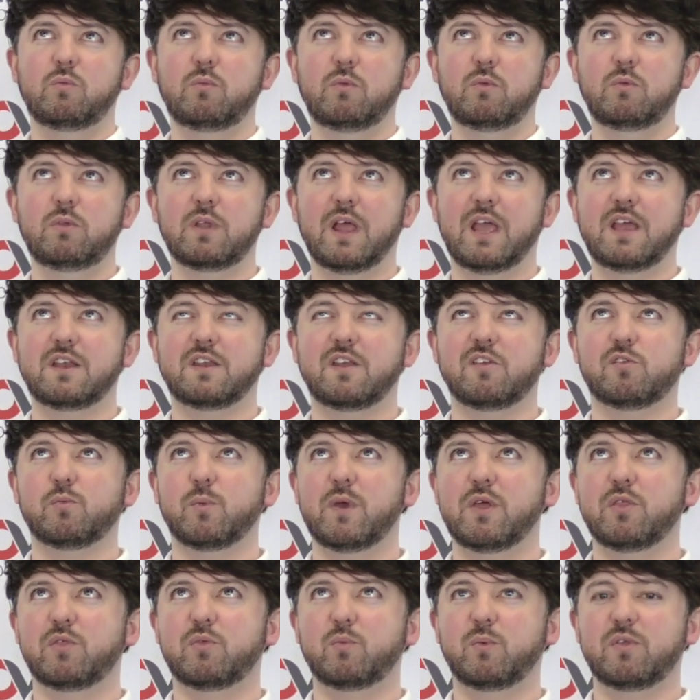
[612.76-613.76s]
ladies
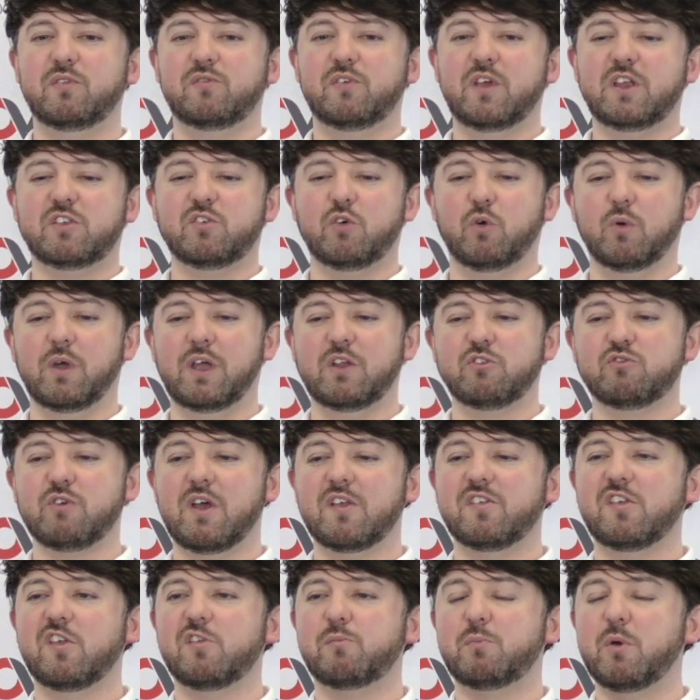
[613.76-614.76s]
with Victorian
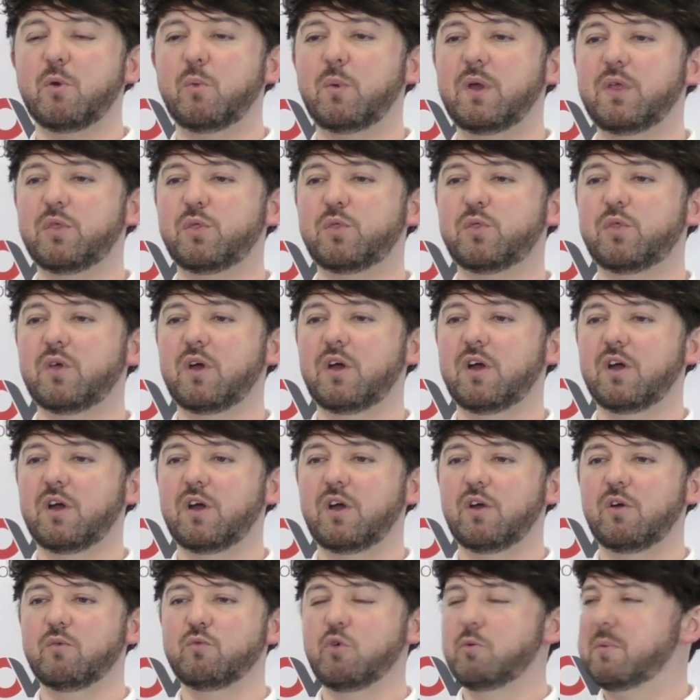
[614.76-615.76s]
dresses but with
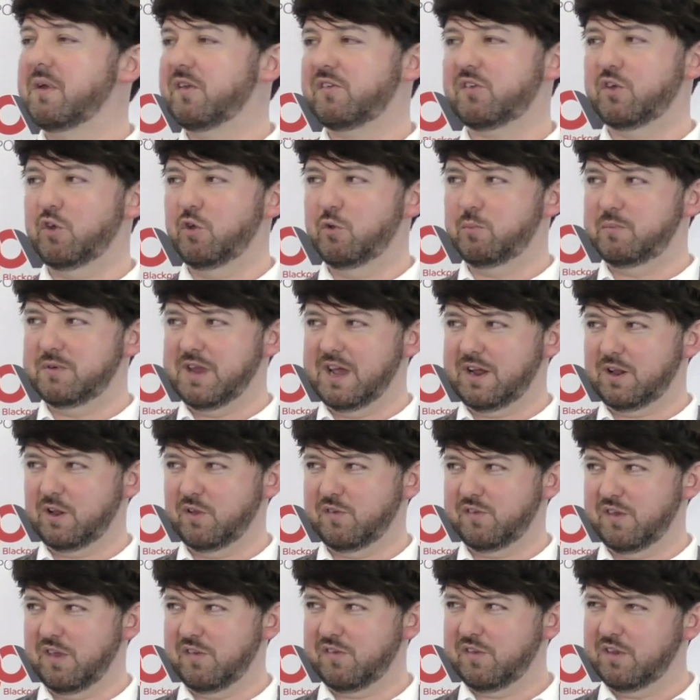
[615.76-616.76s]
Rubik's Cube
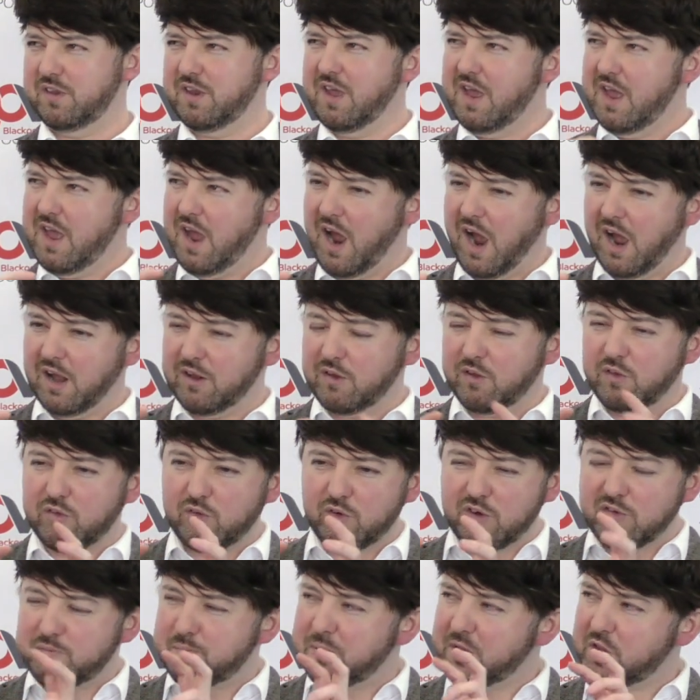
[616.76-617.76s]
necklaces and
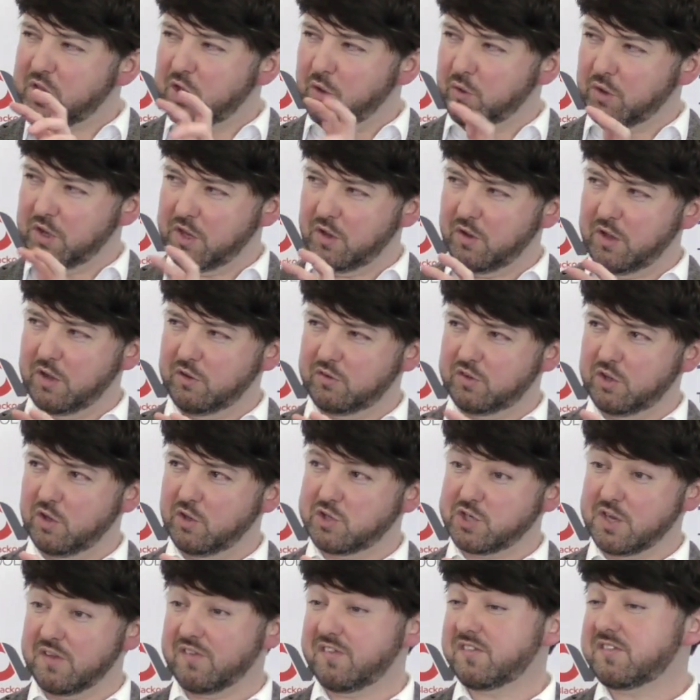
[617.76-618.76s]
sort of peculiar little
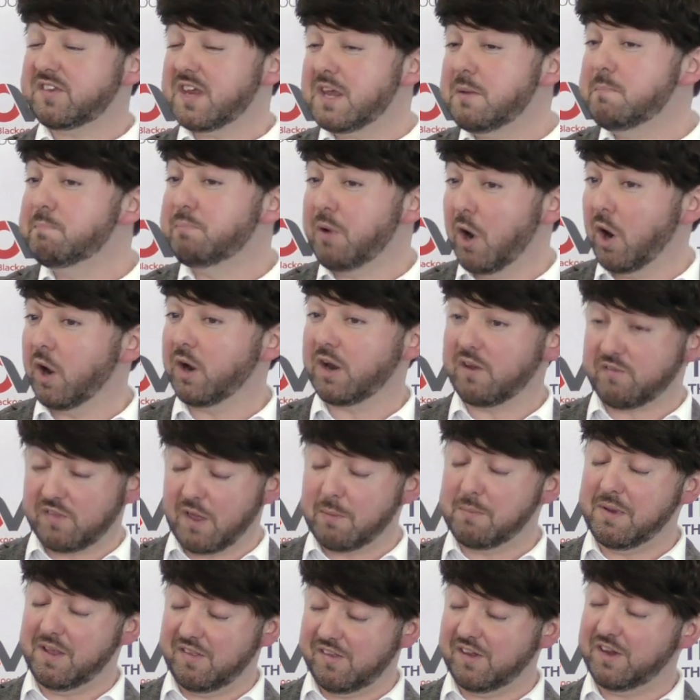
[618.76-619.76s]
touches. Steampunk, if
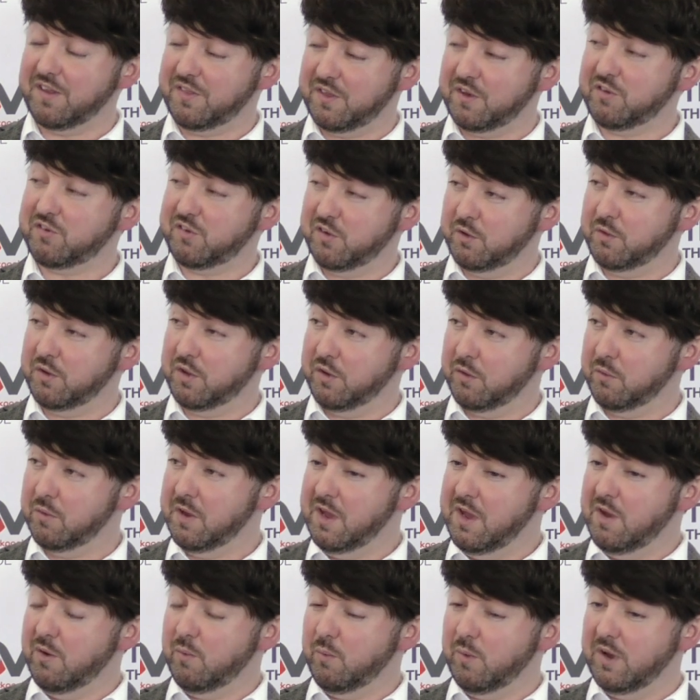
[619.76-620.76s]
that means anything to you,
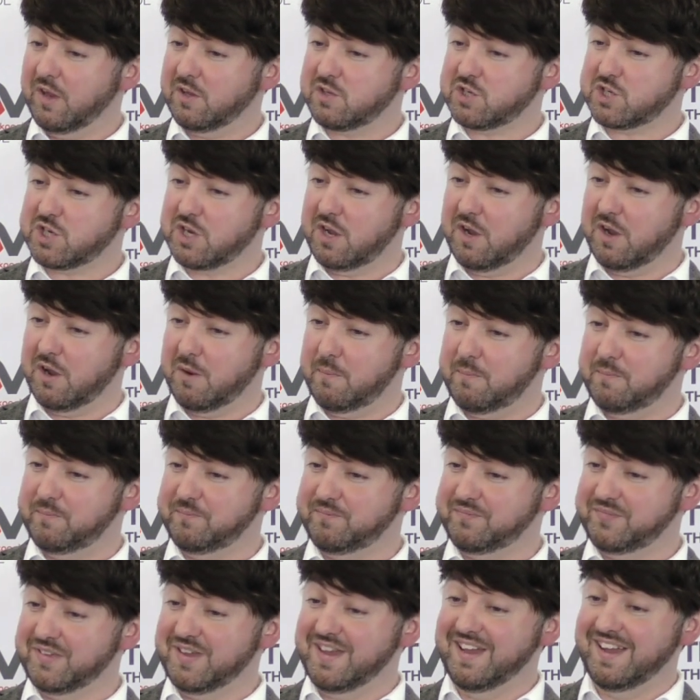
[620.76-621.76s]
which
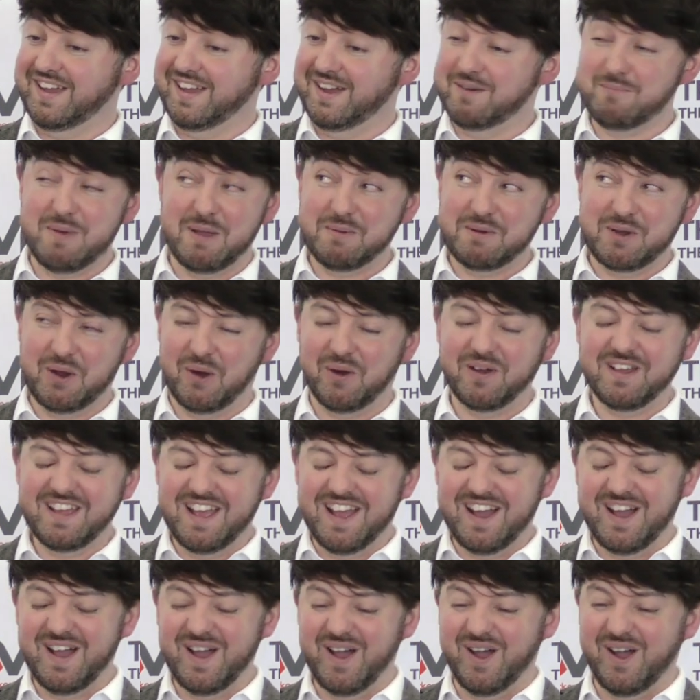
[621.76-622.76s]
maybe not,
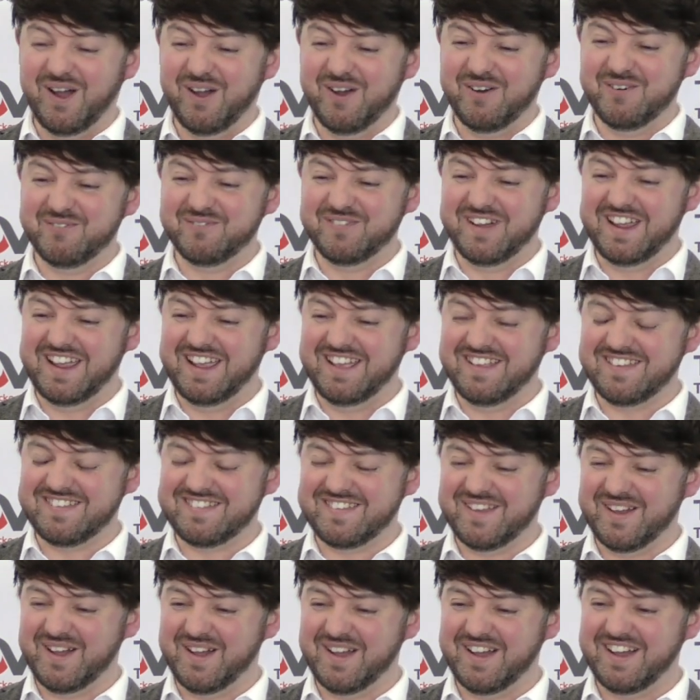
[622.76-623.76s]
is
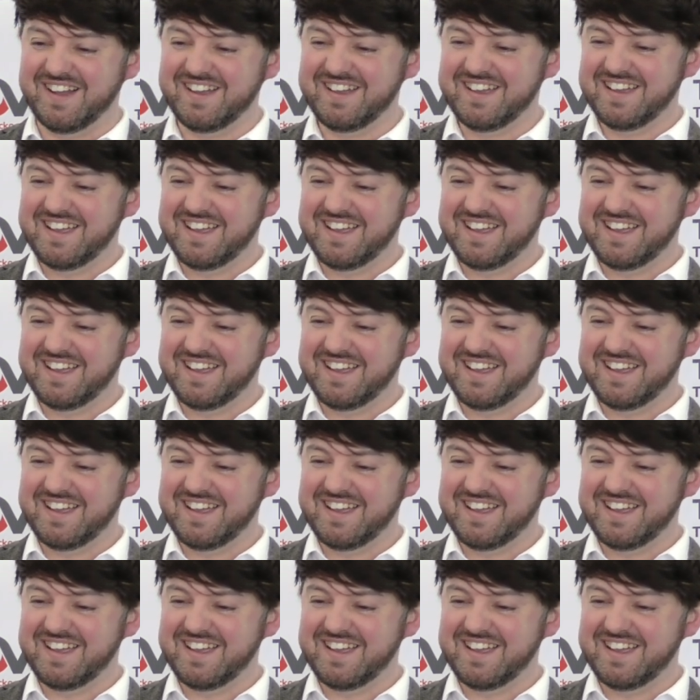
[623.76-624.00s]
a